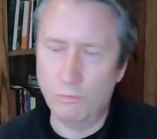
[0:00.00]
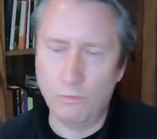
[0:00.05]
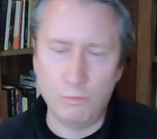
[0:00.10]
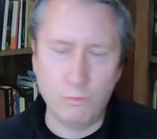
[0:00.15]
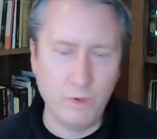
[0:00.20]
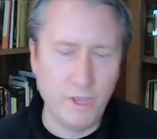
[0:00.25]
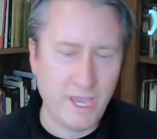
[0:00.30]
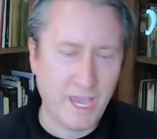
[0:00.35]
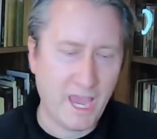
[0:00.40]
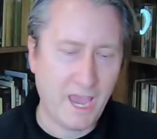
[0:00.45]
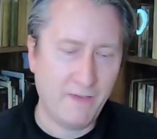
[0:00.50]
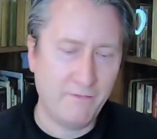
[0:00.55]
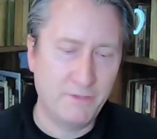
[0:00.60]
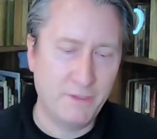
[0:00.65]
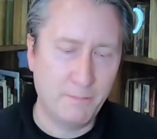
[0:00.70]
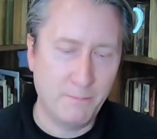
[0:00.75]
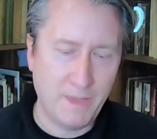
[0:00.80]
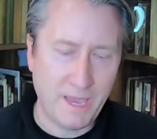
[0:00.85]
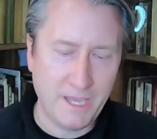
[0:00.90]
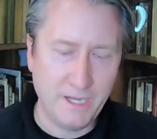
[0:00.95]
we have
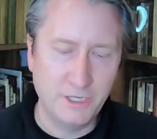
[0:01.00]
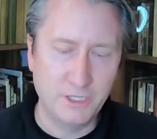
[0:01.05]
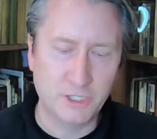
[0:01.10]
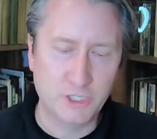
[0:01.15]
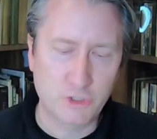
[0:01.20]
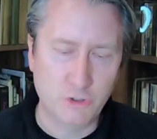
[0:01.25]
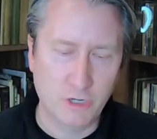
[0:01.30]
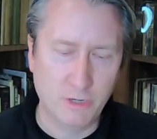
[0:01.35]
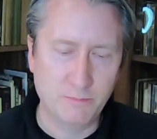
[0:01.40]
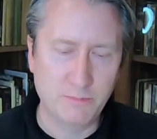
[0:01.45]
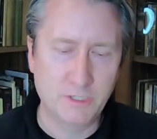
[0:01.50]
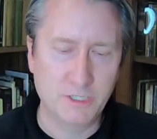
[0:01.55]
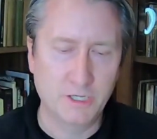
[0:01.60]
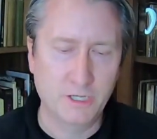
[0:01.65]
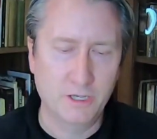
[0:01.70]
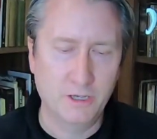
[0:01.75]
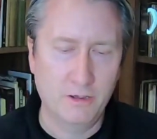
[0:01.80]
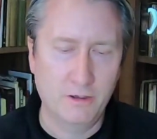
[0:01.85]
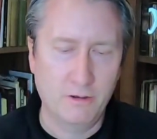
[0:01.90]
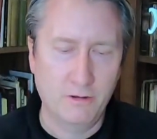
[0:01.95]
the manuscript
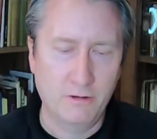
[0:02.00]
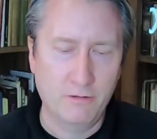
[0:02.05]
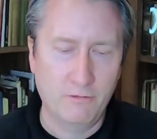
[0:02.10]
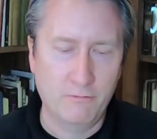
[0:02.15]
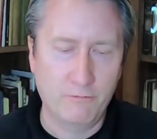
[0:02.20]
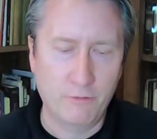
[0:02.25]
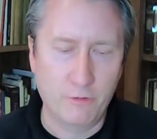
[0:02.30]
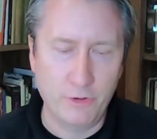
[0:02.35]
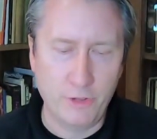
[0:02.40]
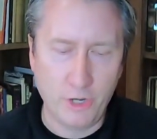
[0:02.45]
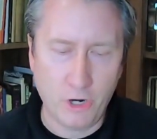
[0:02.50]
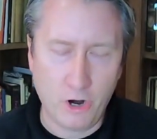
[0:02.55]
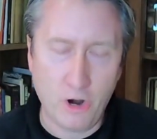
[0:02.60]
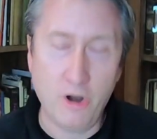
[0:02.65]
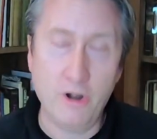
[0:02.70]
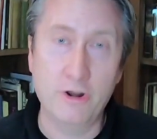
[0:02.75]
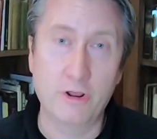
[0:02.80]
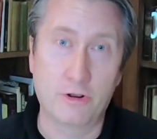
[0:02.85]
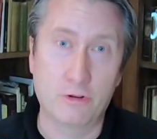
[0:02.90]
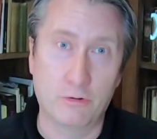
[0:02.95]
for the
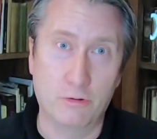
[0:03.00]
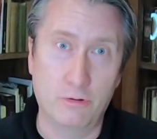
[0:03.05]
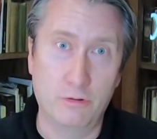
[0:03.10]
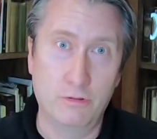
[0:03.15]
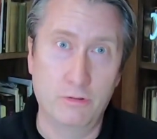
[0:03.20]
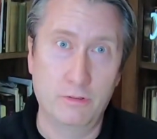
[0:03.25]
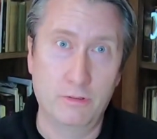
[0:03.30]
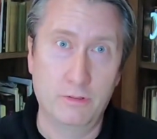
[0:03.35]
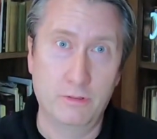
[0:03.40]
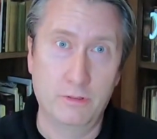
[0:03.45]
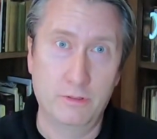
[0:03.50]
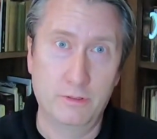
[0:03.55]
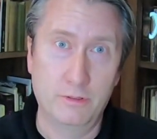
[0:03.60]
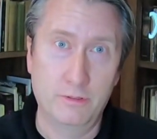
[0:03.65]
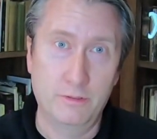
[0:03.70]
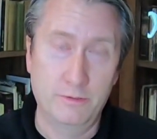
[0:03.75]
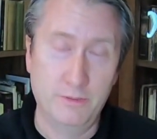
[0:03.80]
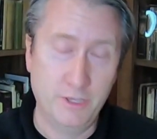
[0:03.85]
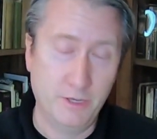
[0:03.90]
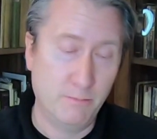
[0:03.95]
article
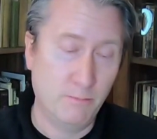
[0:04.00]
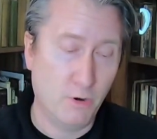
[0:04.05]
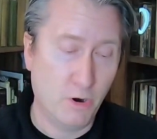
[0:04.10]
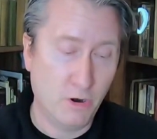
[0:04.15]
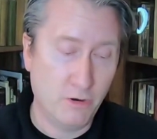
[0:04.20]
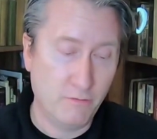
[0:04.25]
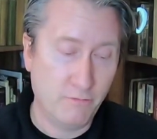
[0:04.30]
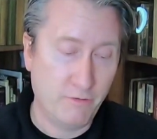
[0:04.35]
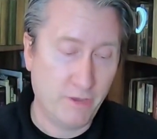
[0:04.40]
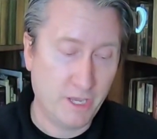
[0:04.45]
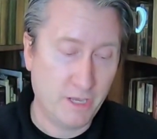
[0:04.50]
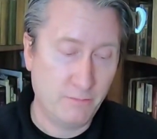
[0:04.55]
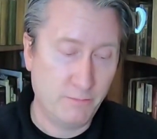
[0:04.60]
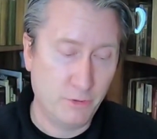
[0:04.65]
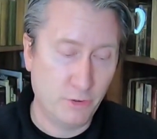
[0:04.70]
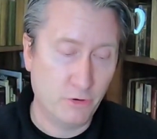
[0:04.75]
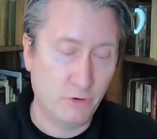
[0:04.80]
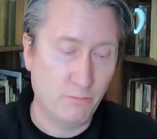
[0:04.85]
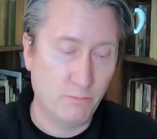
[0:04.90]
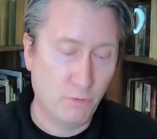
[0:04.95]
that Martin Van
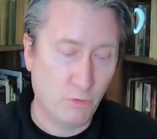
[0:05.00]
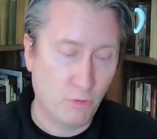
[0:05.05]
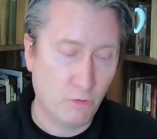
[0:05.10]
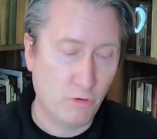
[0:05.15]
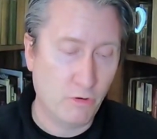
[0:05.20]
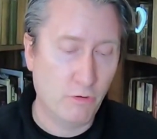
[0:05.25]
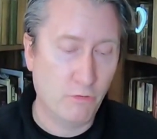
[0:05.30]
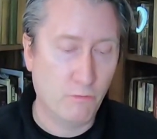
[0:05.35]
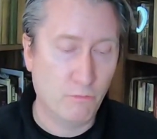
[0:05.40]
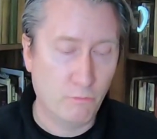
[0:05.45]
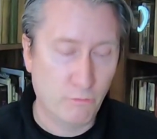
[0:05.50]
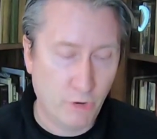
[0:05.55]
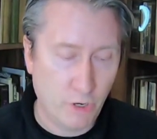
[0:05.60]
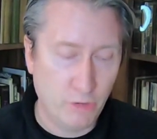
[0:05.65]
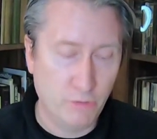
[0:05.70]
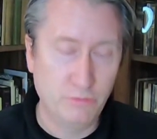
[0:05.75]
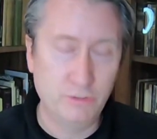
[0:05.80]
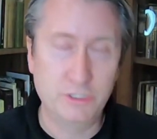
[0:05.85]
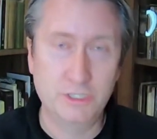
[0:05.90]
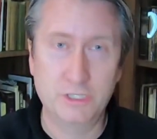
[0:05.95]
Buren Moore
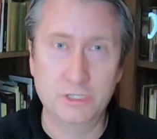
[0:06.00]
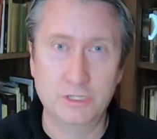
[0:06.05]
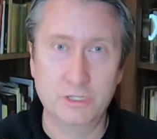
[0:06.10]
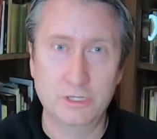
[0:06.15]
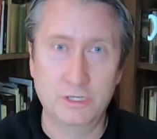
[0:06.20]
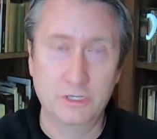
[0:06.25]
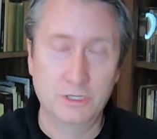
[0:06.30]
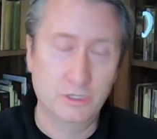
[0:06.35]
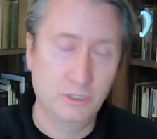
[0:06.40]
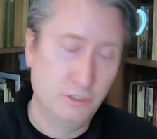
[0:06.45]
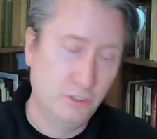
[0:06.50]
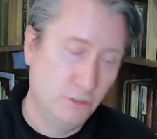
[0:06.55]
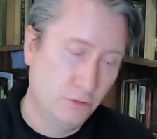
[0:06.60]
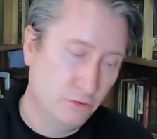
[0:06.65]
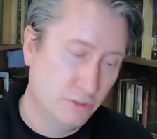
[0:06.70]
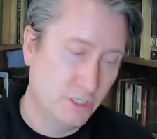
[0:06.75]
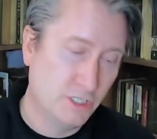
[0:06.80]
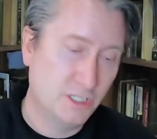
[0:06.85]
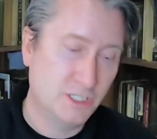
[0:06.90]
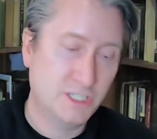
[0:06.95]
wrote
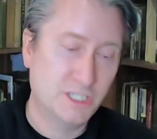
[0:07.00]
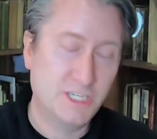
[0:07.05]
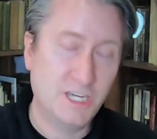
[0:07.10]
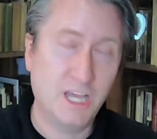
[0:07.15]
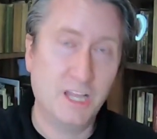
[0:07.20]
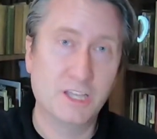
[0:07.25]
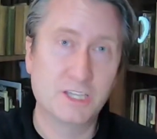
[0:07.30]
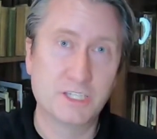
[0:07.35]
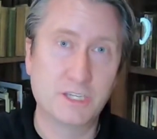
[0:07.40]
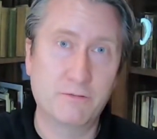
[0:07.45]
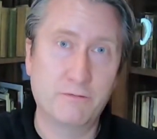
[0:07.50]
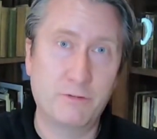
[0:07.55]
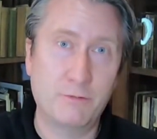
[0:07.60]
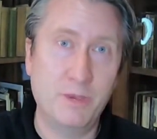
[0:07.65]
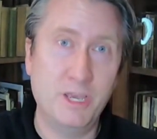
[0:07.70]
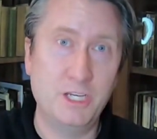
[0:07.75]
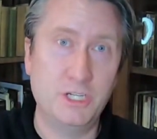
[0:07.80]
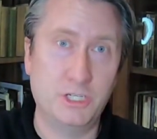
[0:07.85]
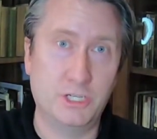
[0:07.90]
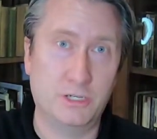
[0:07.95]
using Stella's
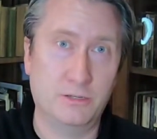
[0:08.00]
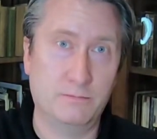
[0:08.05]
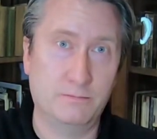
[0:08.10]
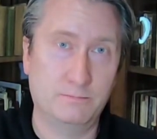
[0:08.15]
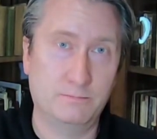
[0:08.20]
information.